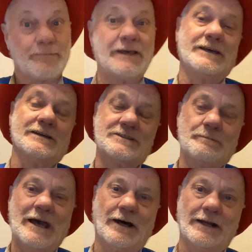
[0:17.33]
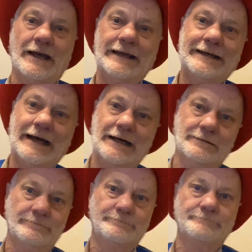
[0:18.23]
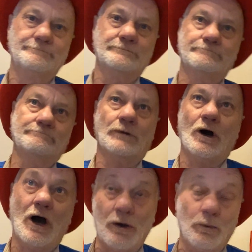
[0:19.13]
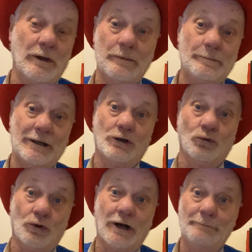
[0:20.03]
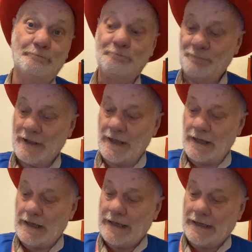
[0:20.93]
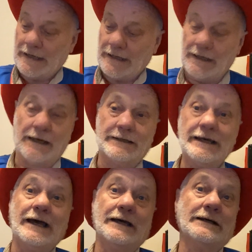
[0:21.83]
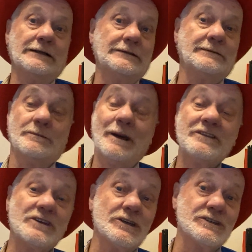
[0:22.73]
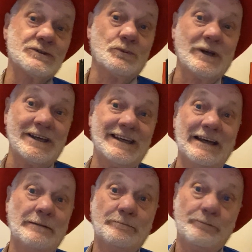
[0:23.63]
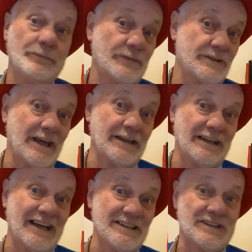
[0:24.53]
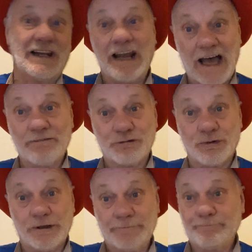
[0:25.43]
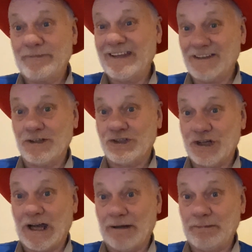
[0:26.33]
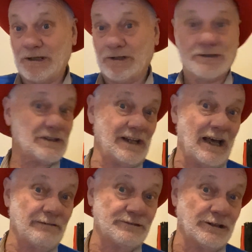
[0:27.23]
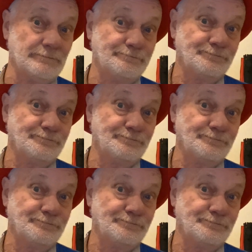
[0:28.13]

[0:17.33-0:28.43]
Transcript: it's about a uh, highwayman or a. Uh, yeah, the main thing is we take it as laughter in the jar because laughter